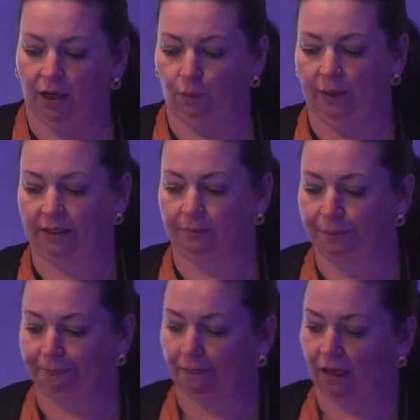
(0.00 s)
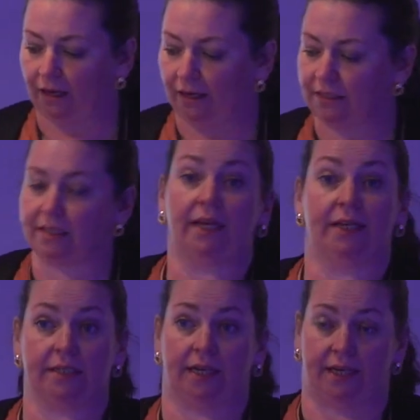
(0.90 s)
Well, as a
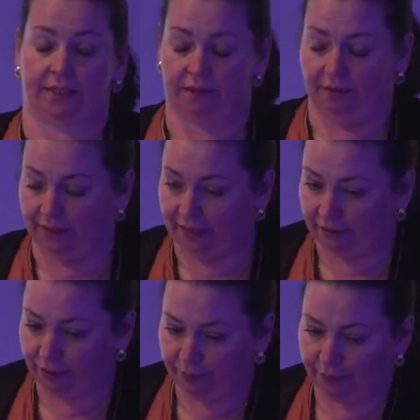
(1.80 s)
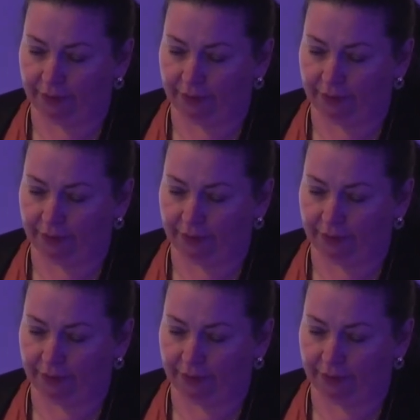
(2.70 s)
slight aside, Gallup,